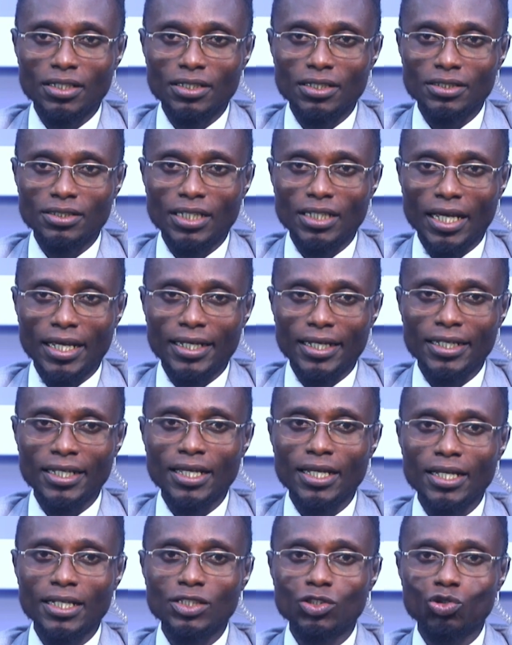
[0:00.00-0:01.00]
saying
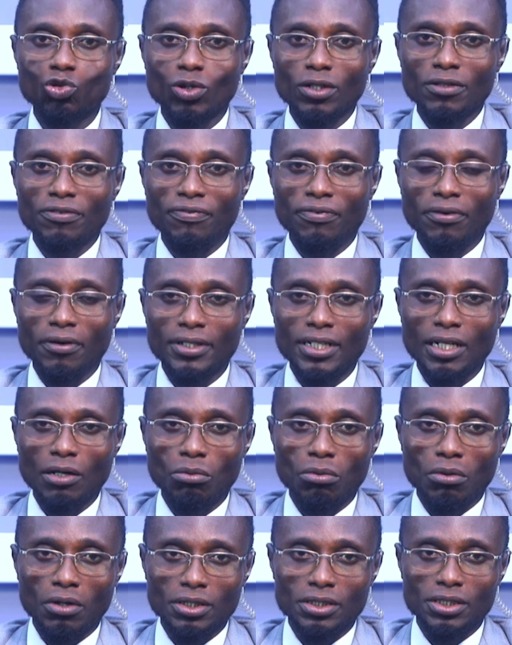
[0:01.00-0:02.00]
it will further
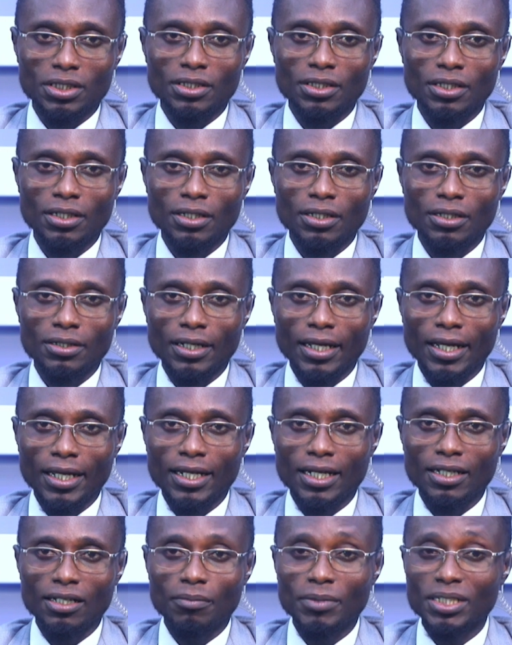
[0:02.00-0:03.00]
worsen the
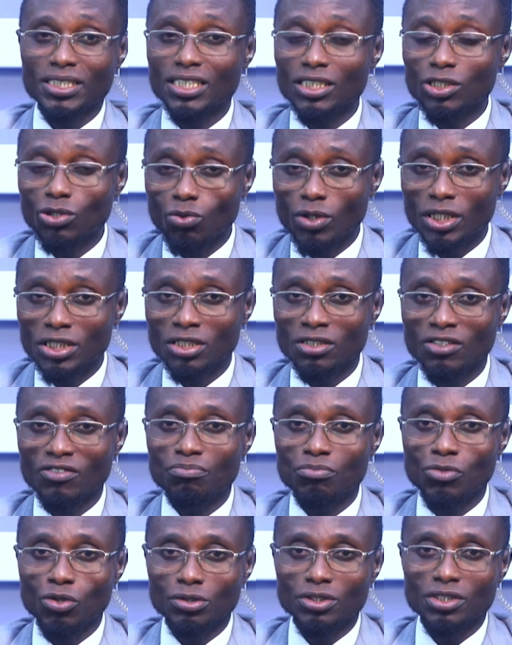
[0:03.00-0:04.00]
economic situation
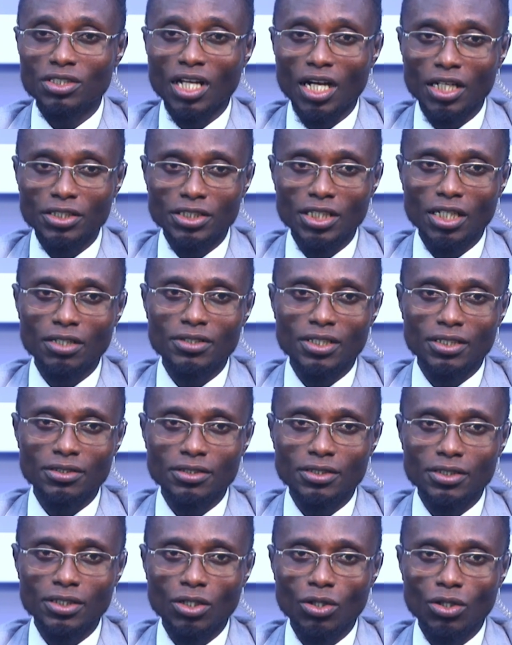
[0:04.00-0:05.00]
of most Nigerians.